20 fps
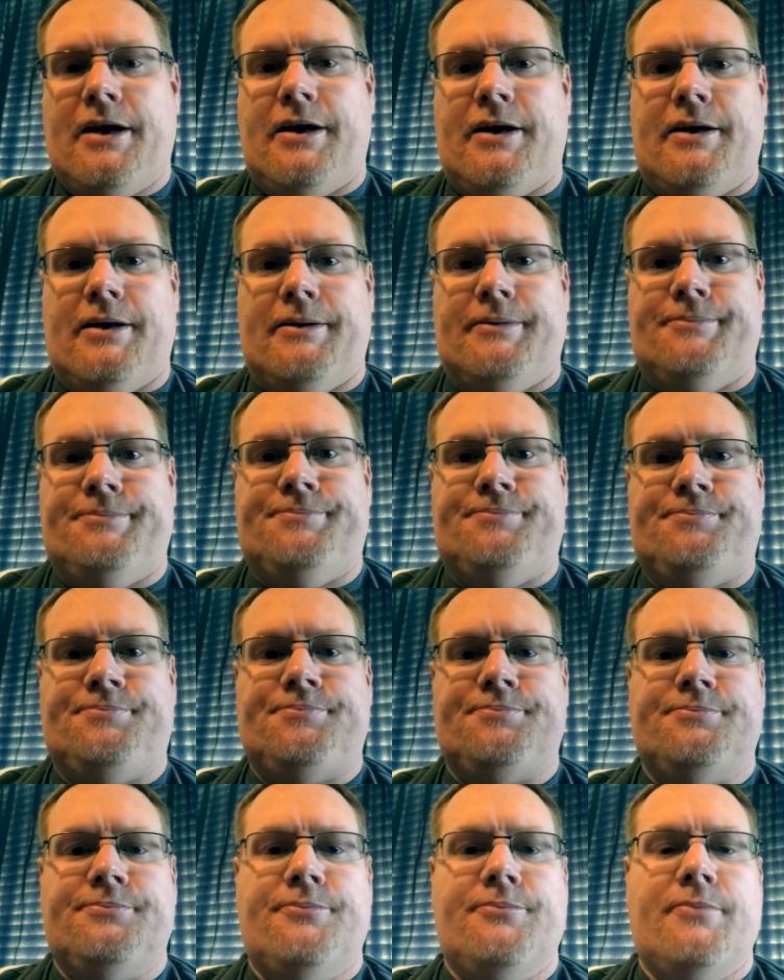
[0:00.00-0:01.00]
Um,
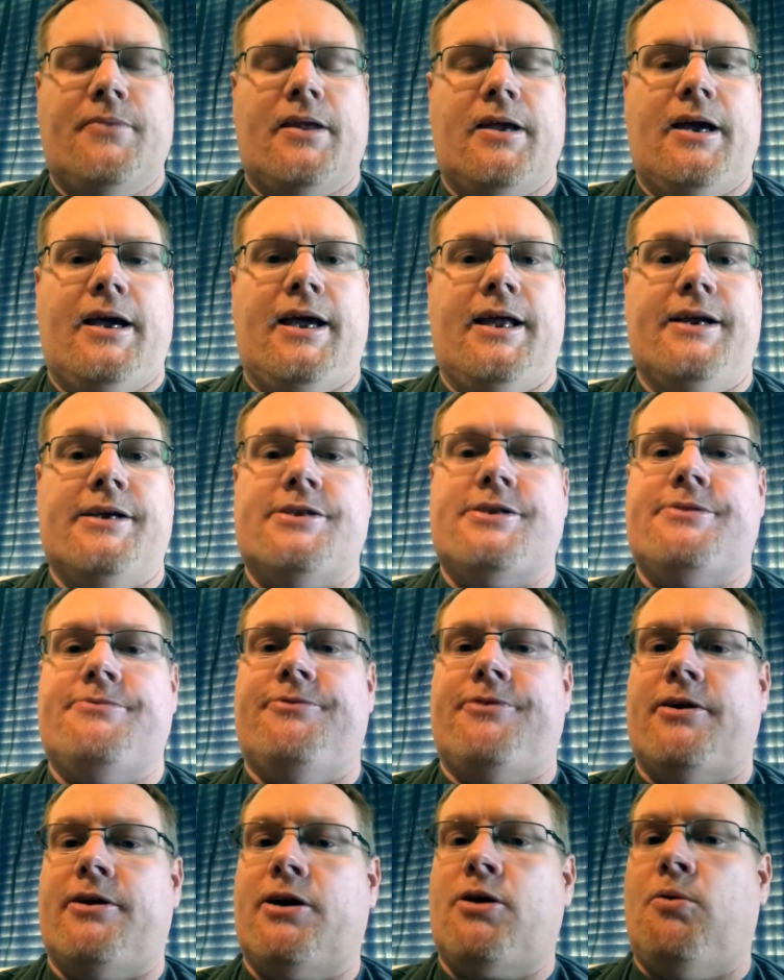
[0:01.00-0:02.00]
and it's
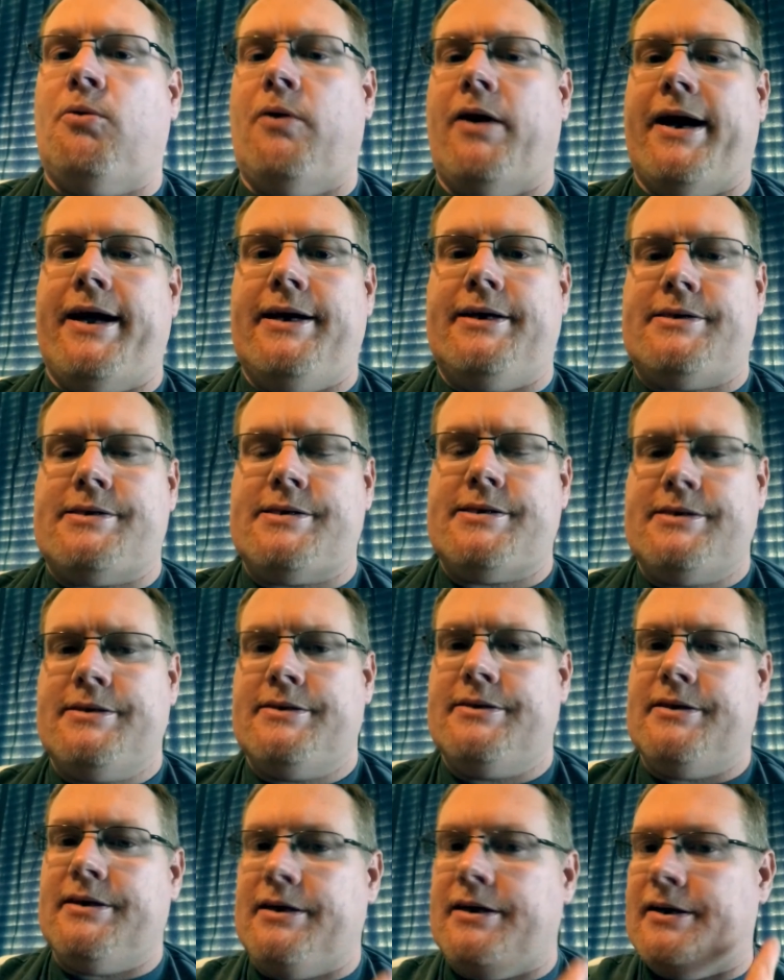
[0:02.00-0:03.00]
very quiet,
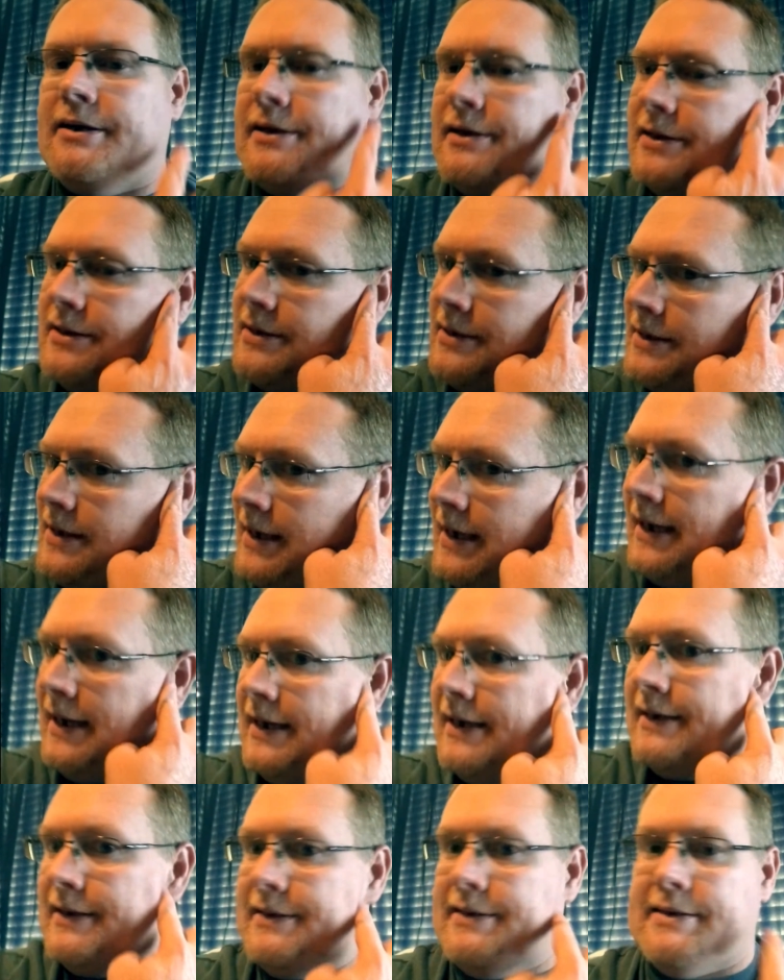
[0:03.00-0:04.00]
uh,
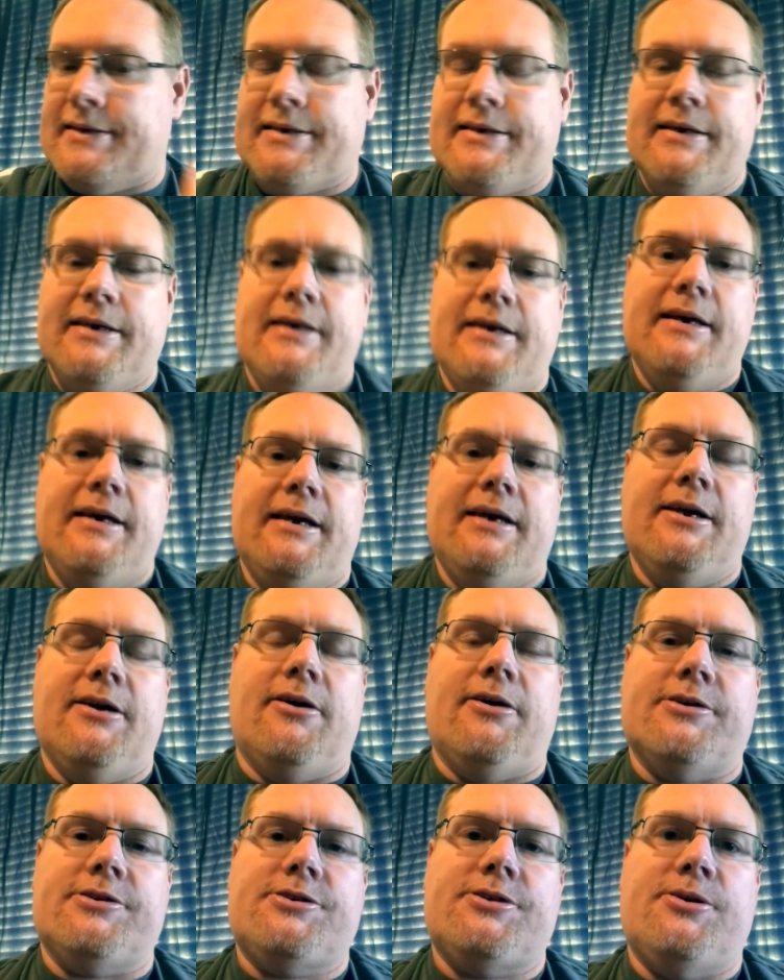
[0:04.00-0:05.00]
and it
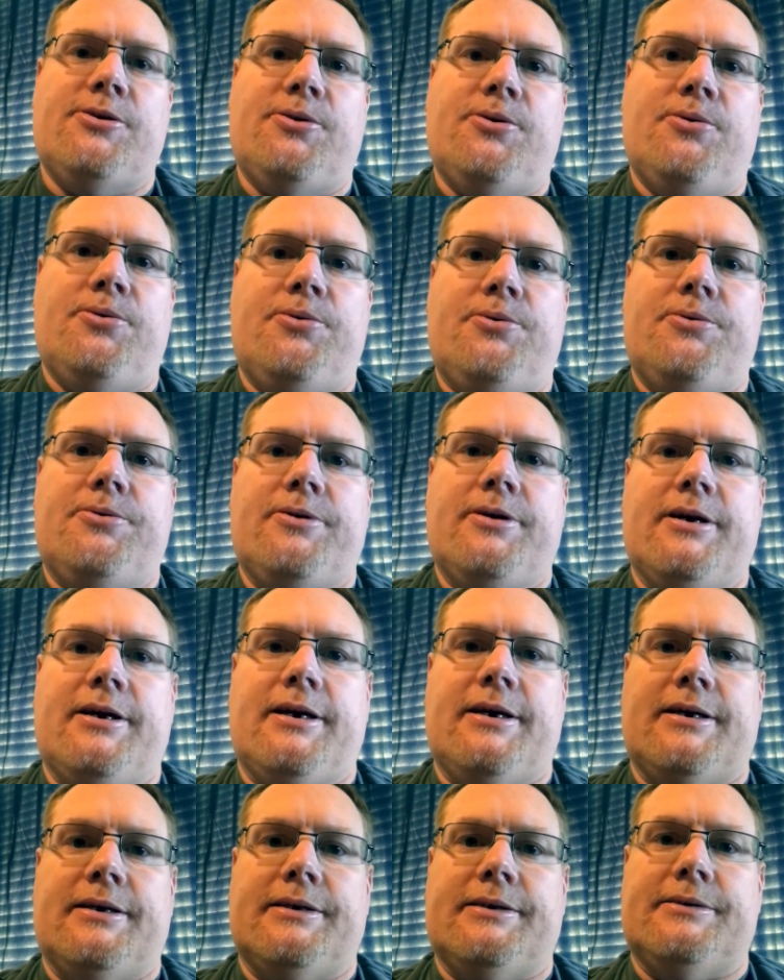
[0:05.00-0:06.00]
also
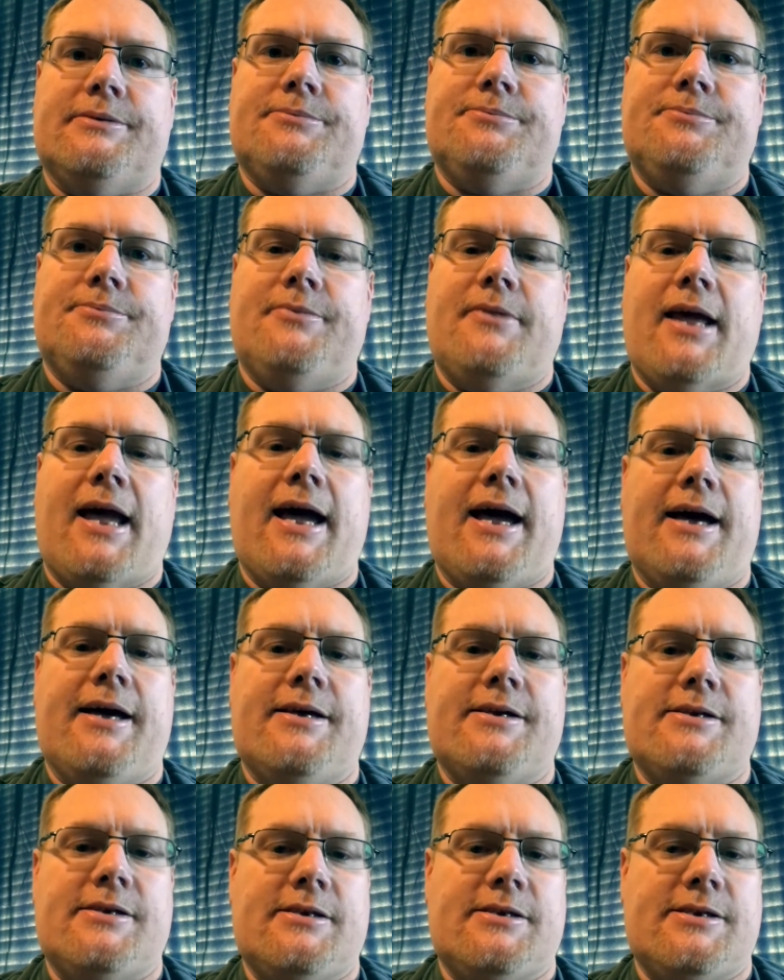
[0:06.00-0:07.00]
uh,
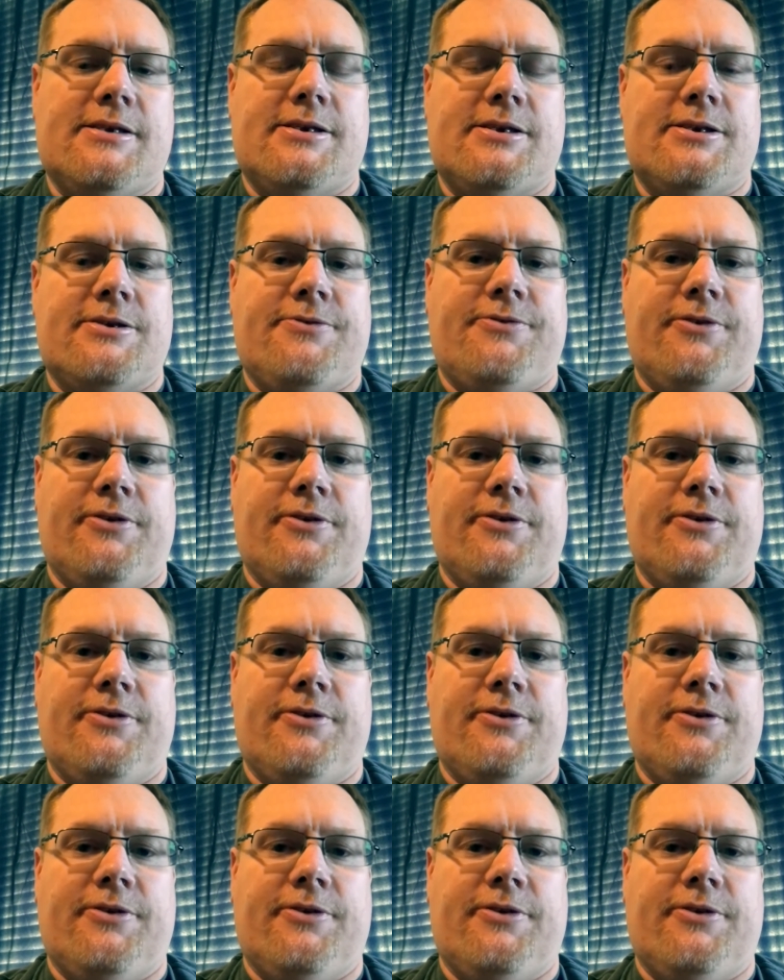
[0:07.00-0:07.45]
has, since it's